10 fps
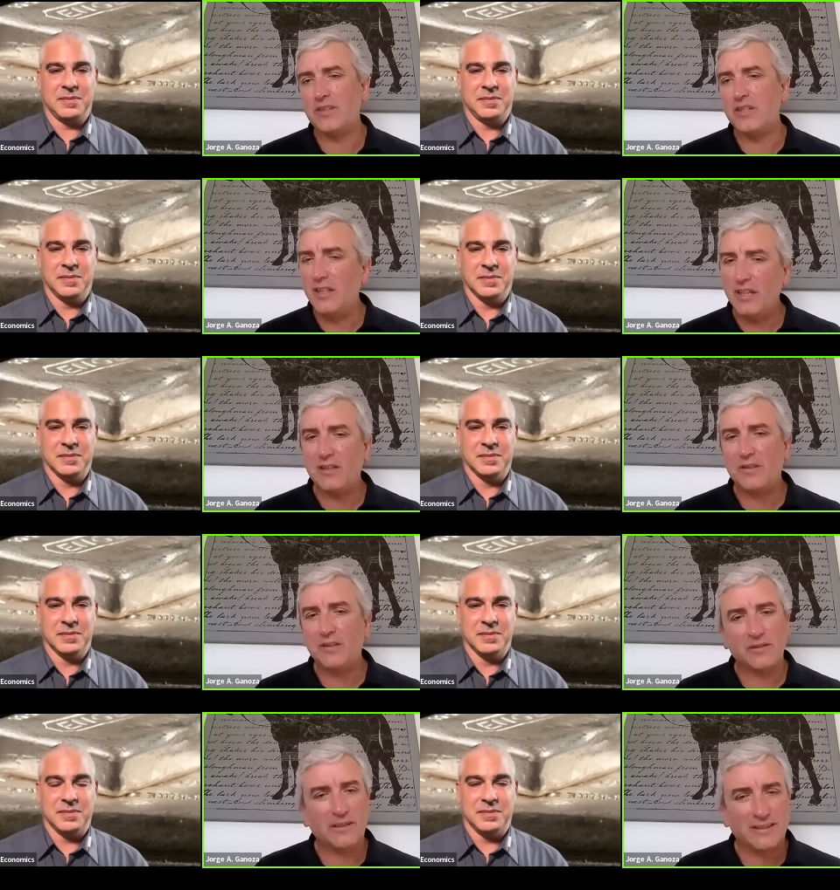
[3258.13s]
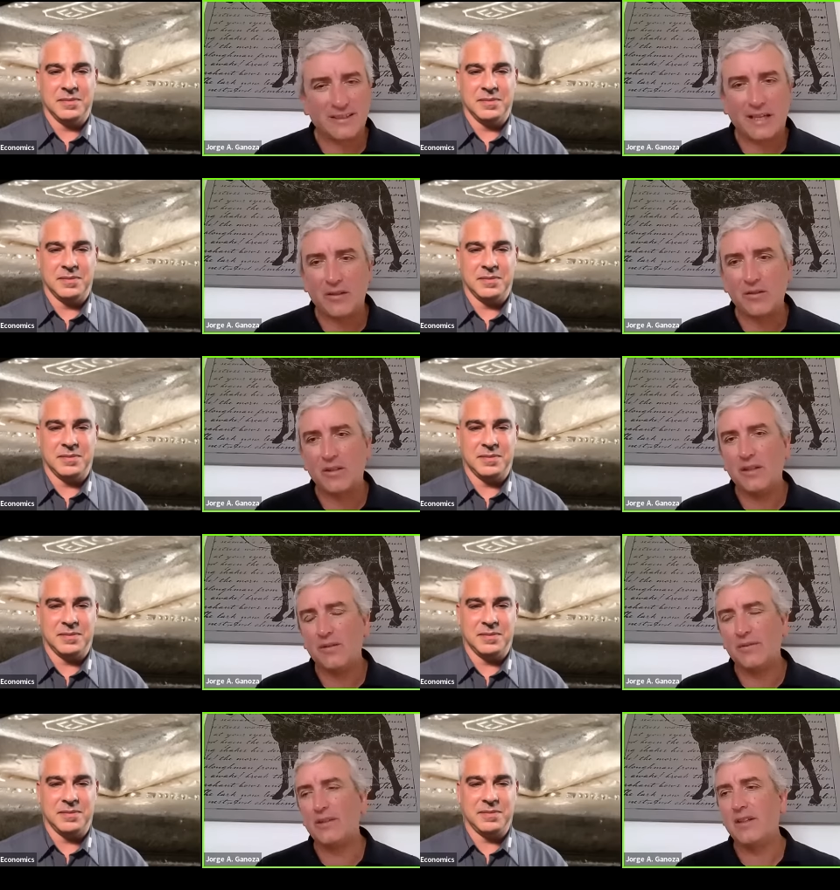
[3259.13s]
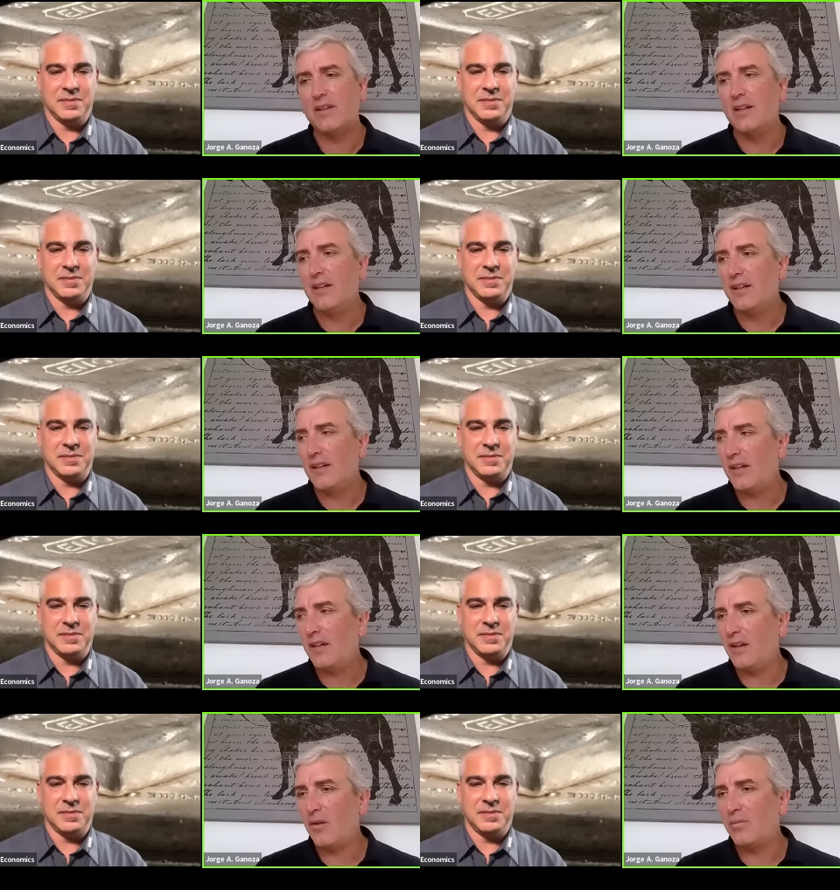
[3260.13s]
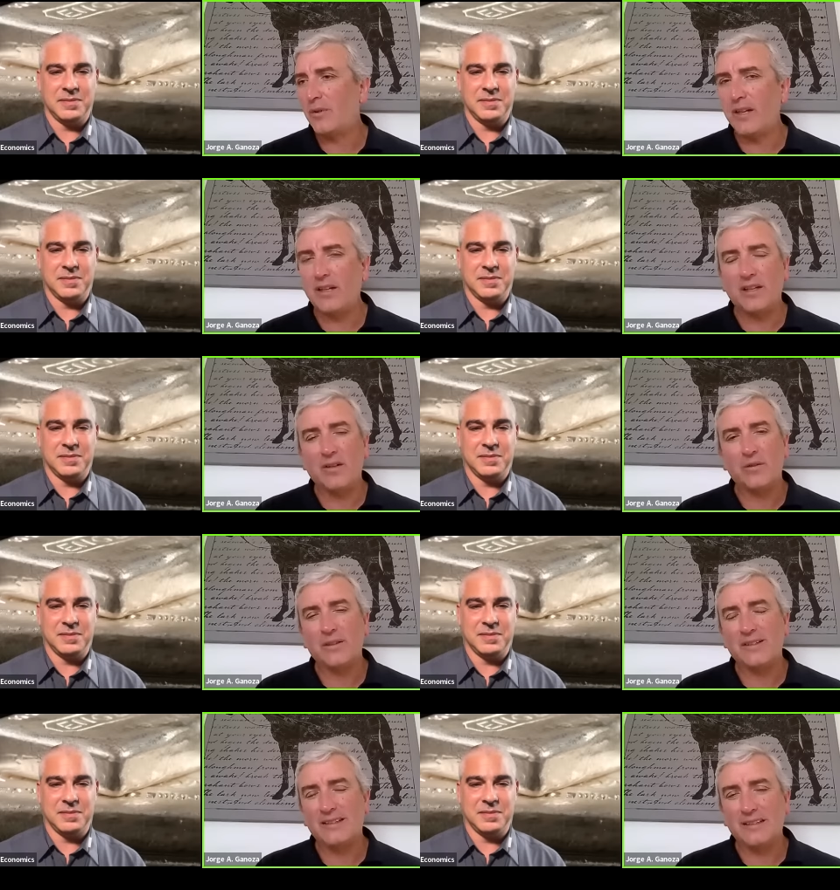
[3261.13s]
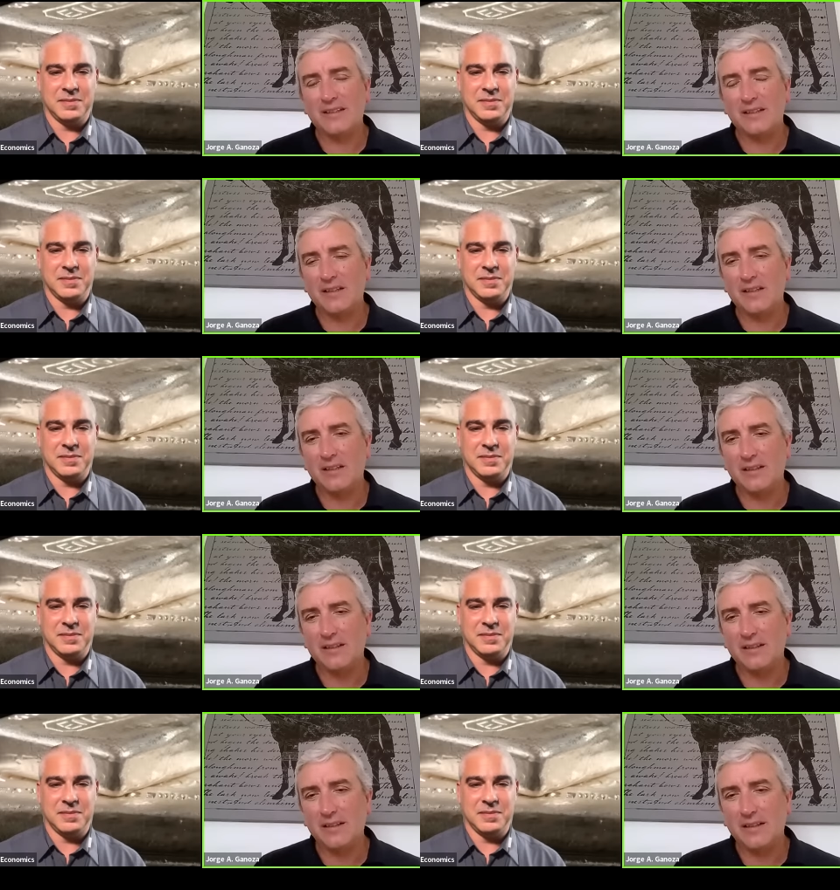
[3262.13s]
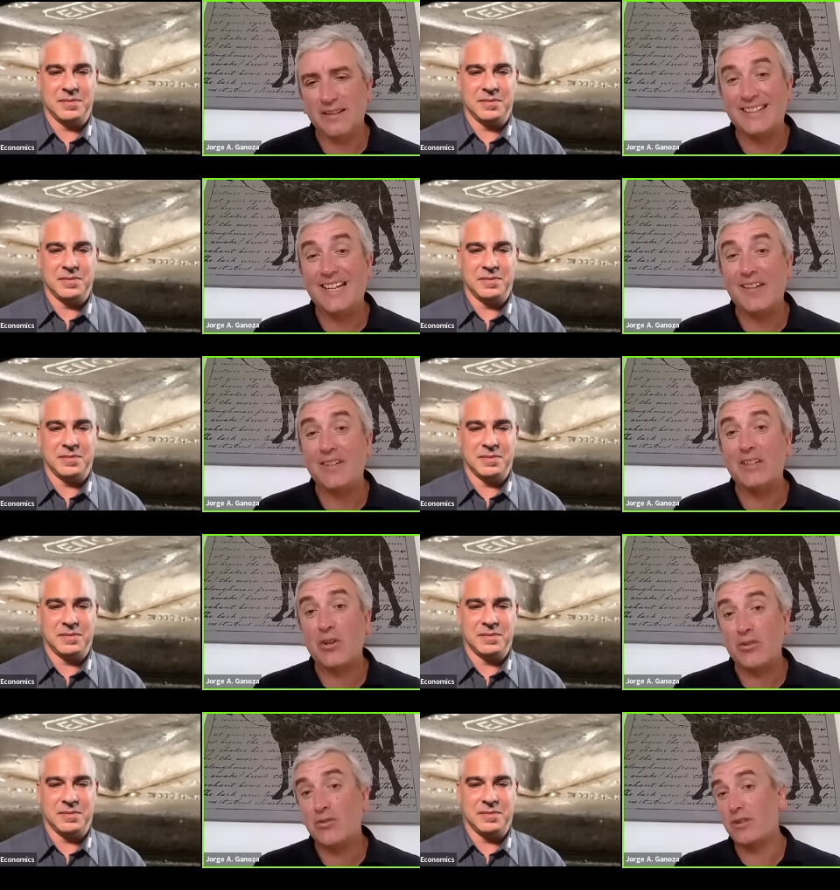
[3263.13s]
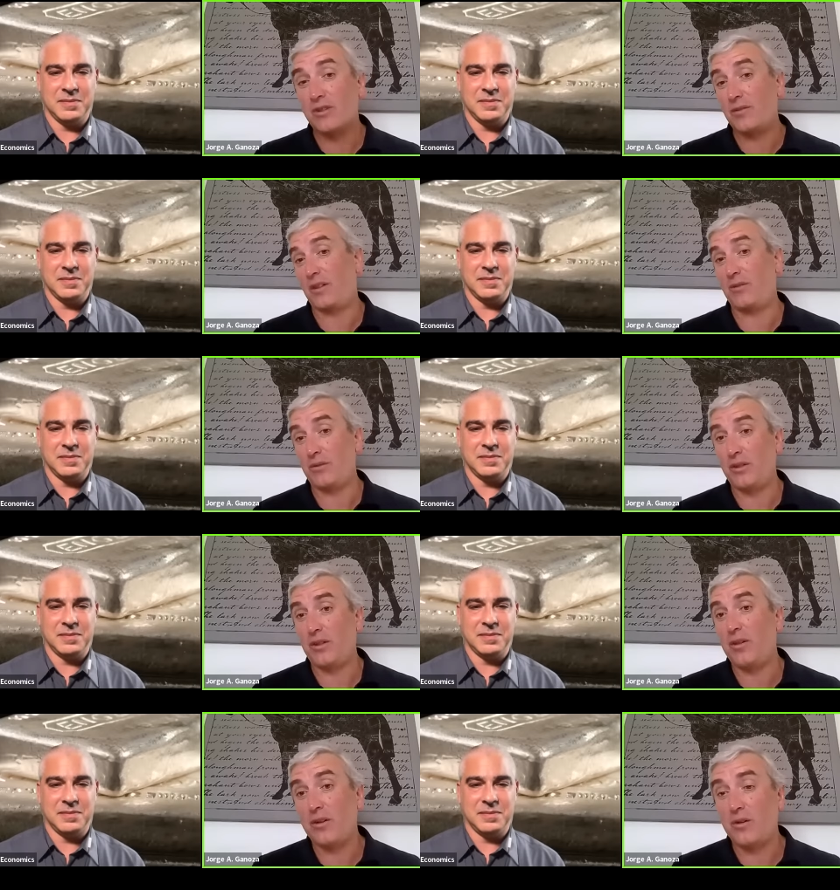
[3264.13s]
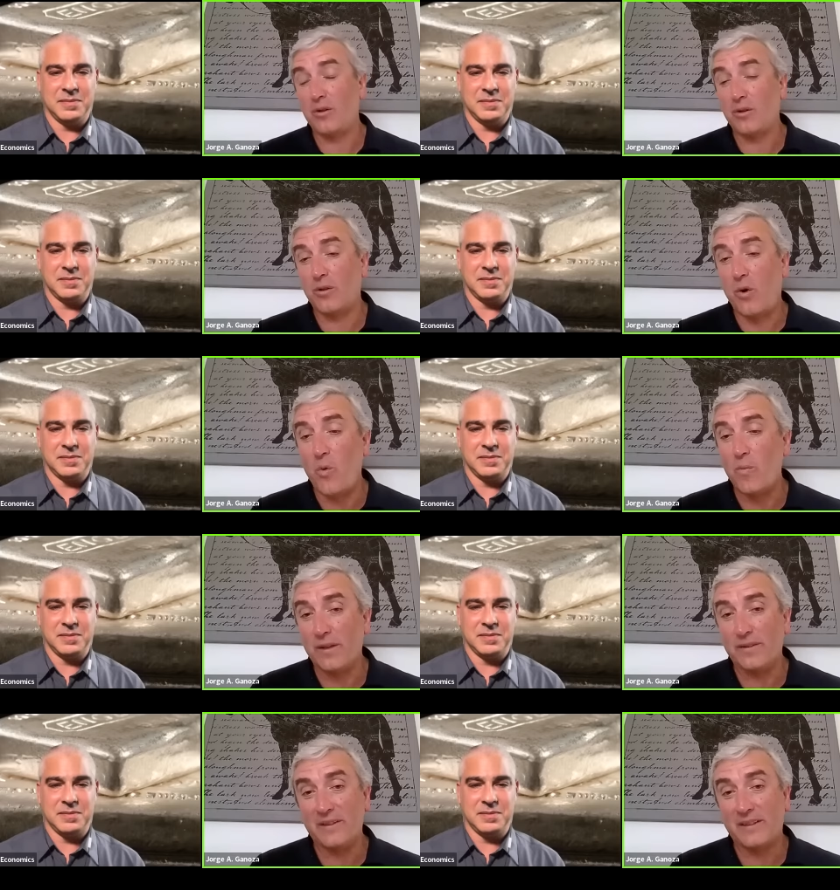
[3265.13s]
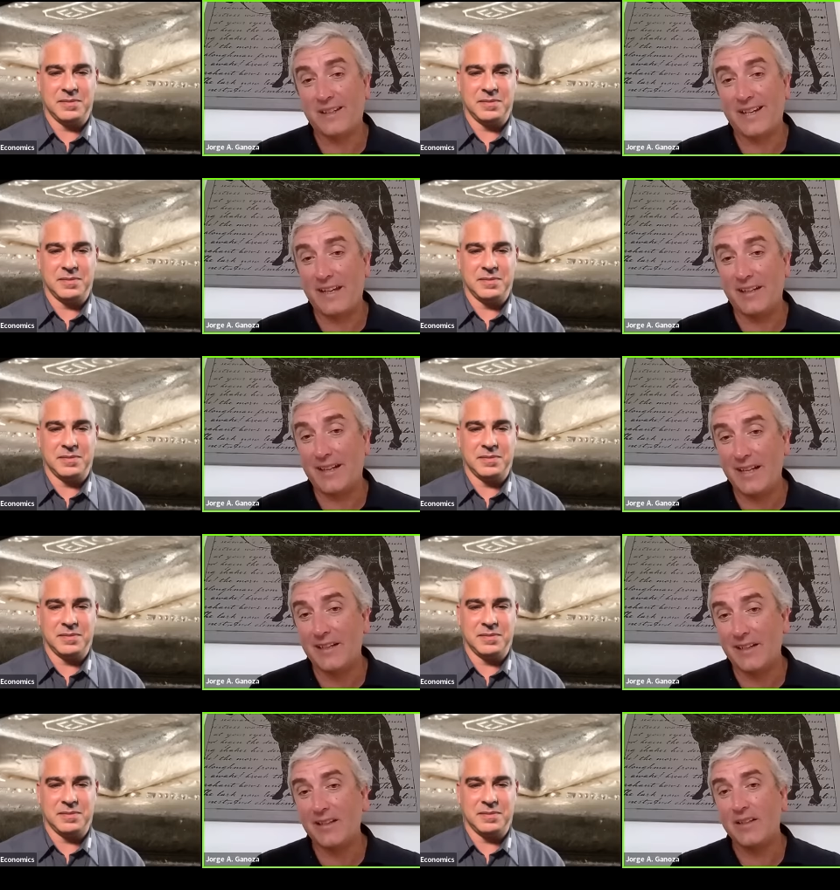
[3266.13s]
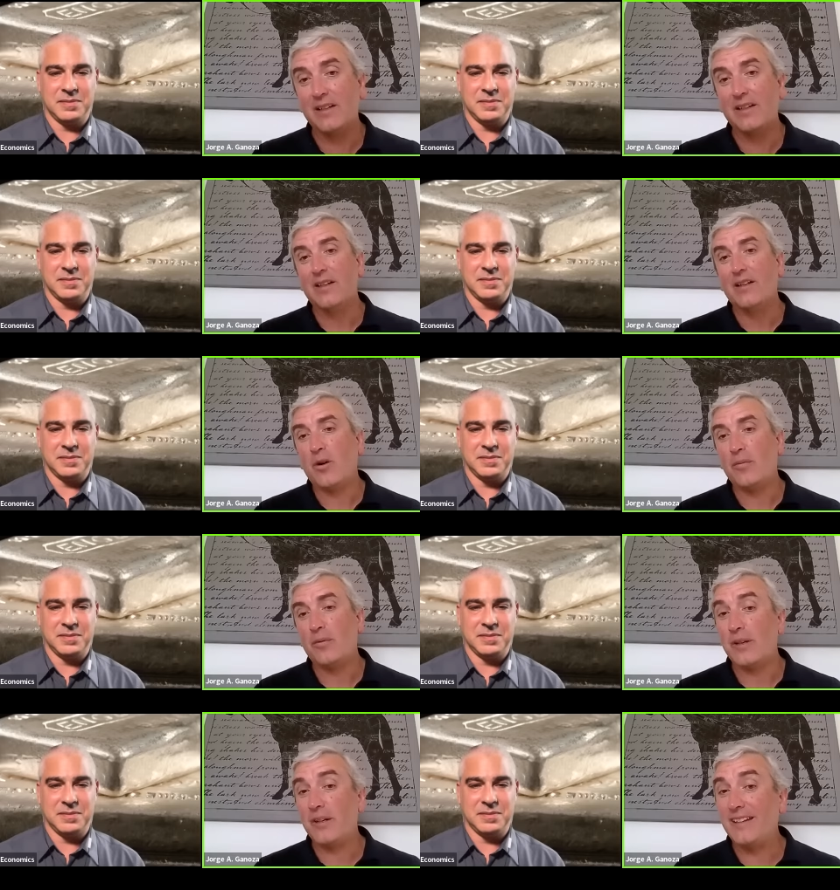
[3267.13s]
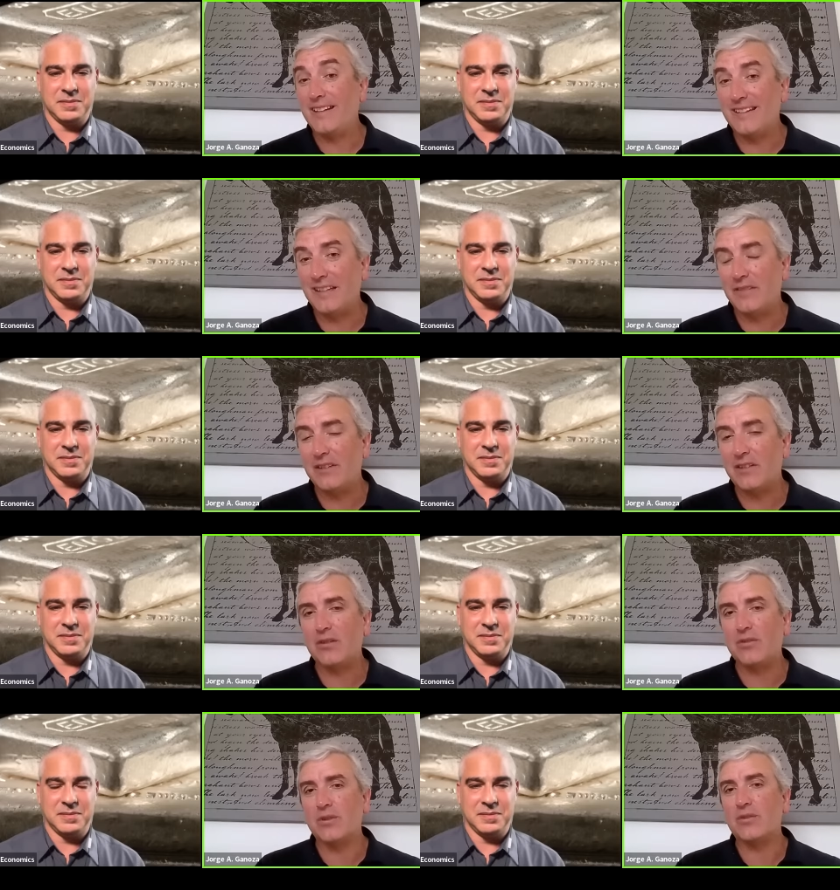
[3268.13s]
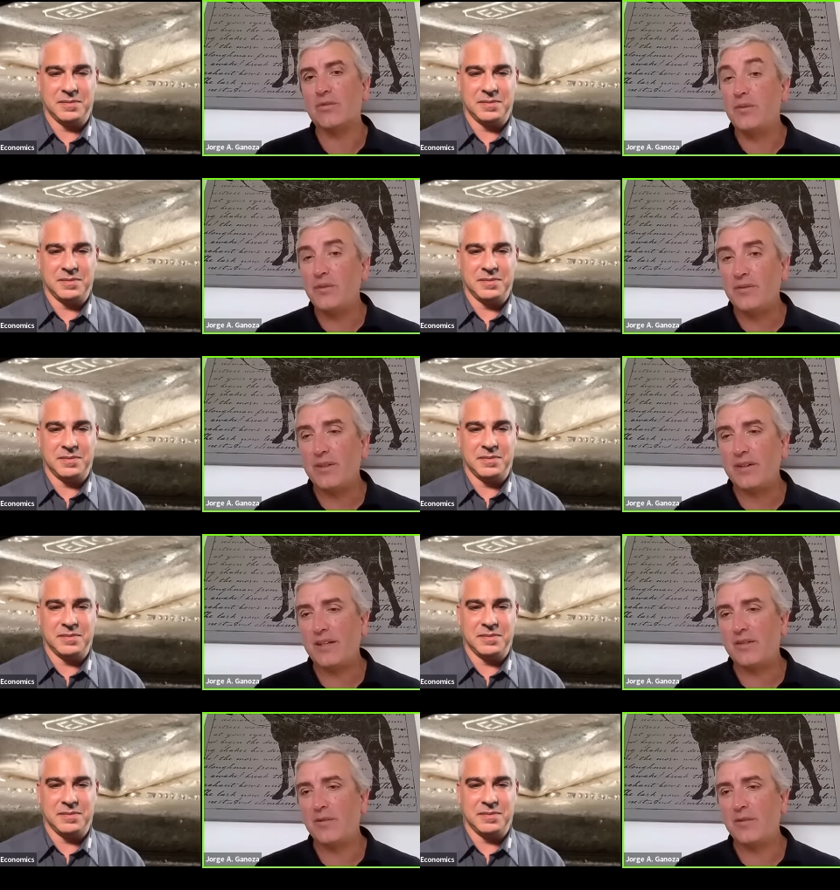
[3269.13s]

Speaker 1: engineers, executives, uh, operating over in, in in seven countries. If I consider our home base at, in Canada, operating in seven countries, fifty-five